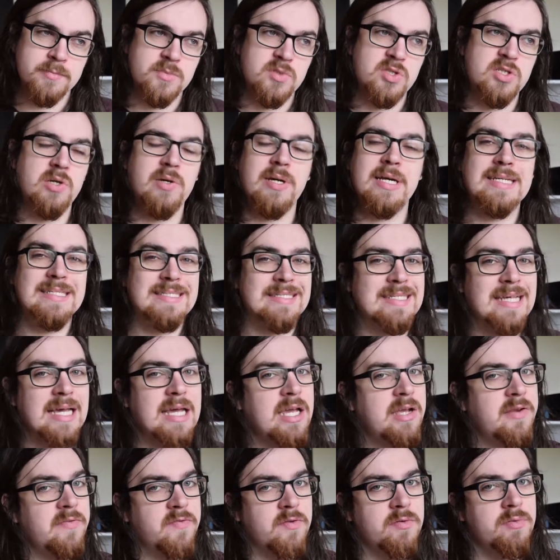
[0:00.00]
doing a
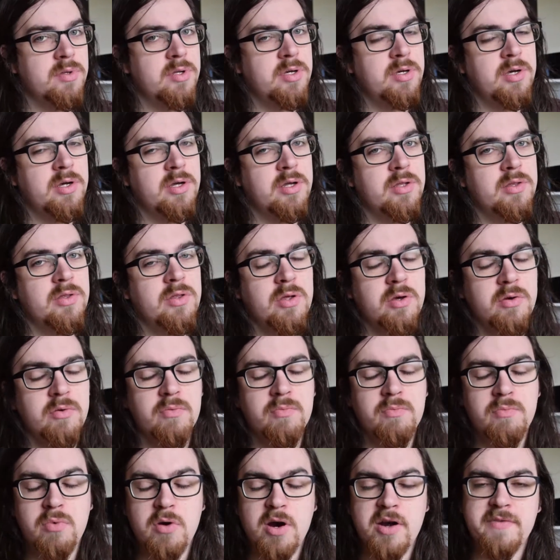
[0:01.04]
scene from the
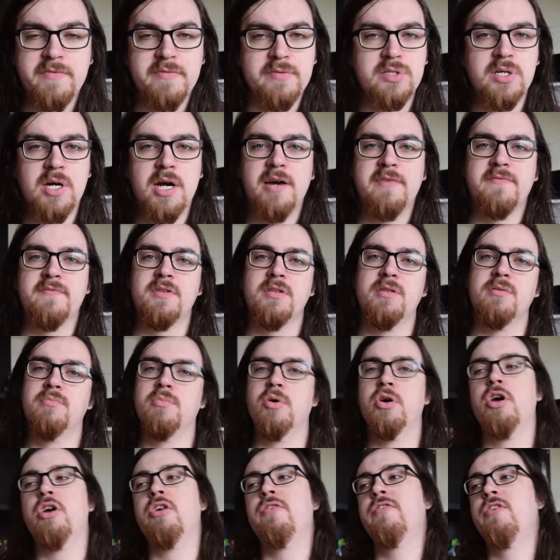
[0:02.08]
rough draft of the
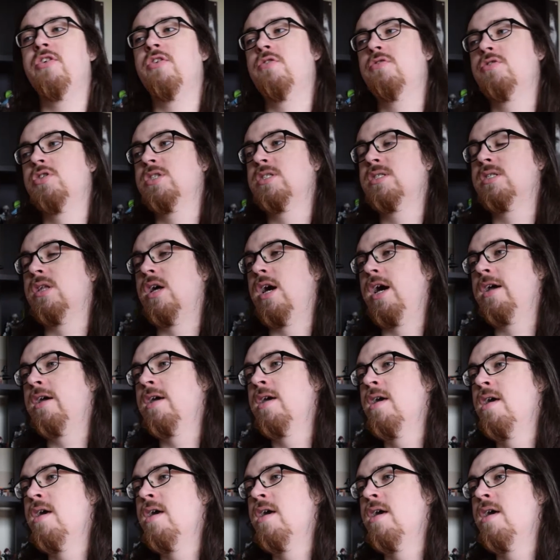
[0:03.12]
movie, or just like,